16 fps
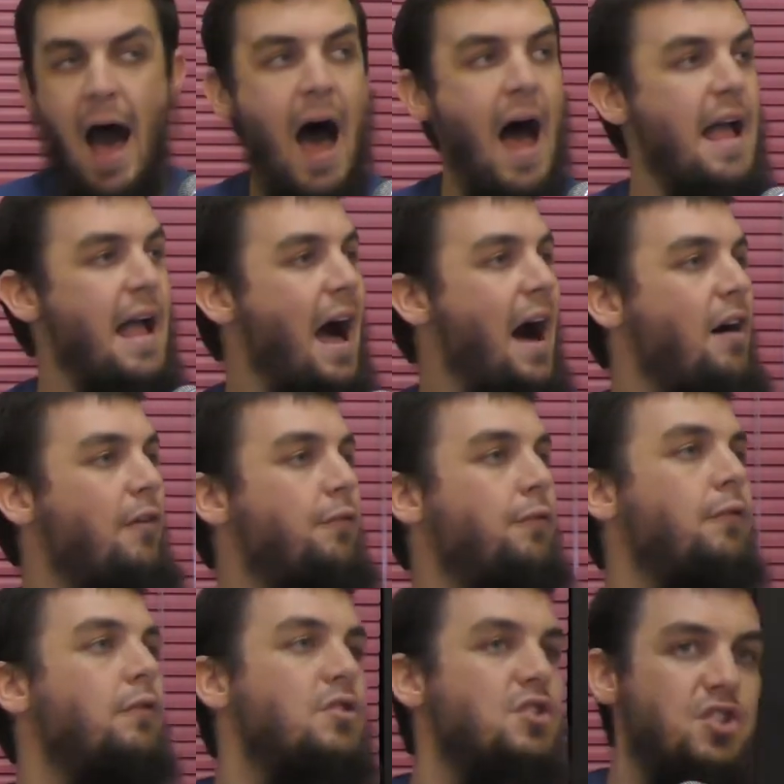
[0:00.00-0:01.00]
I
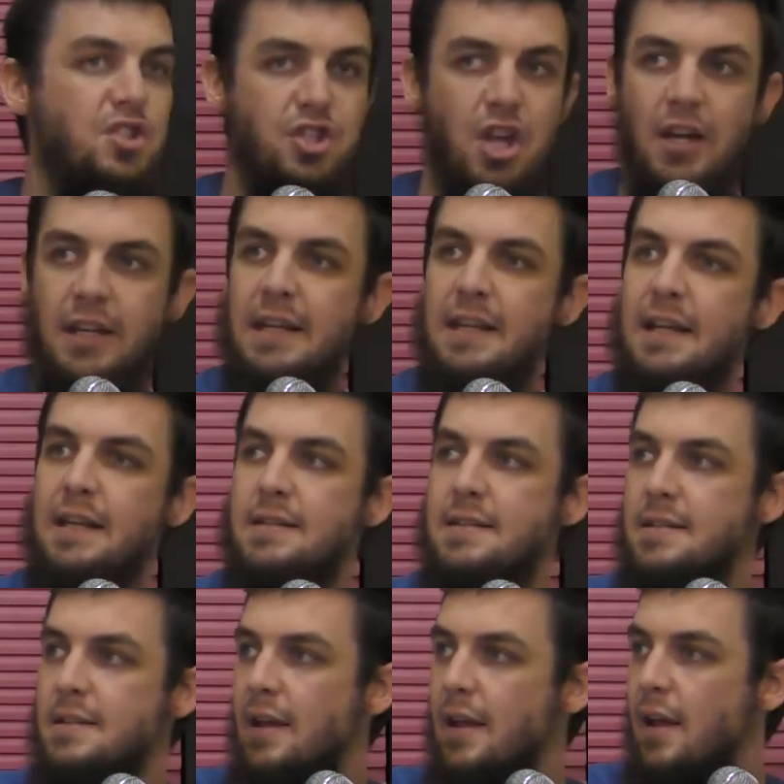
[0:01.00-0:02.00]
have studied
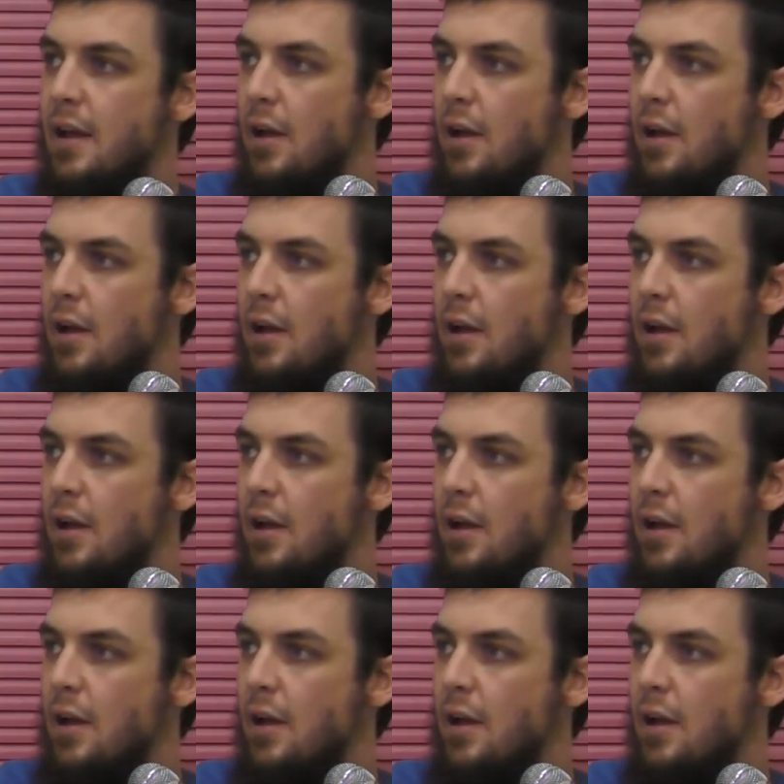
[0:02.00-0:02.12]
it